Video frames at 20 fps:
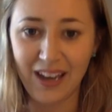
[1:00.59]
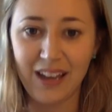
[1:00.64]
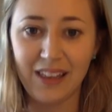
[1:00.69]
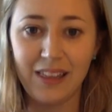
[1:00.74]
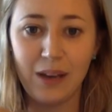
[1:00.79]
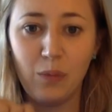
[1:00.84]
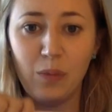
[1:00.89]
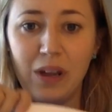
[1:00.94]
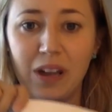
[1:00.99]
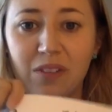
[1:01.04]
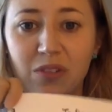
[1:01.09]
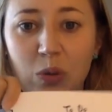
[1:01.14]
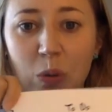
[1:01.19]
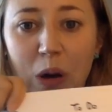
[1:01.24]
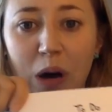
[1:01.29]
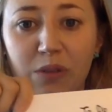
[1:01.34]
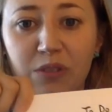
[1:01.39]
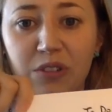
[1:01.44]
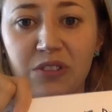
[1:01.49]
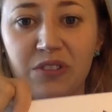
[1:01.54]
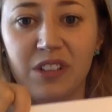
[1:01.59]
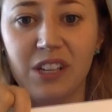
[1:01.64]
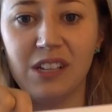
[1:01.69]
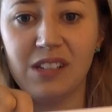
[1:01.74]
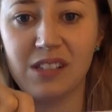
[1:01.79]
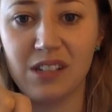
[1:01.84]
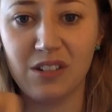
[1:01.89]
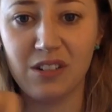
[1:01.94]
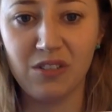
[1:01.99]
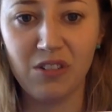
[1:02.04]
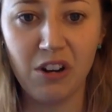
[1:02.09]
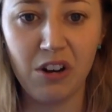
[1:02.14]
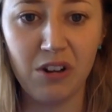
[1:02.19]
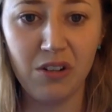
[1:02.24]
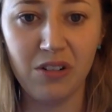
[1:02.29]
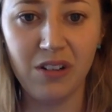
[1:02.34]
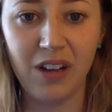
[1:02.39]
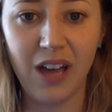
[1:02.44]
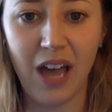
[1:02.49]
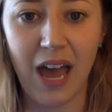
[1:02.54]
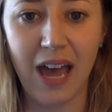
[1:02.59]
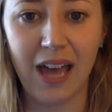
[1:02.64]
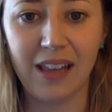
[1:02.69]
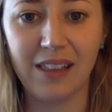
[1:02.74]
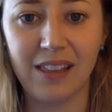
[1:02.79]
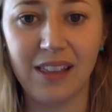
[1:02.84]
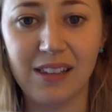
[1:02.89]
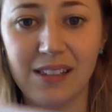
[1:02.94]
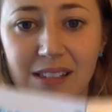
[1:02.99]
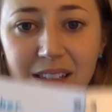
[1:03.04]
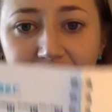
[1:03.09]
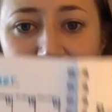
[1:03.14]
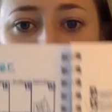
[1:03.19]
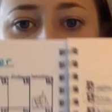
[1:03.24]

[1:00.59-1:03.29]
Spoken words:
Then we have 12 of these in a row, and this is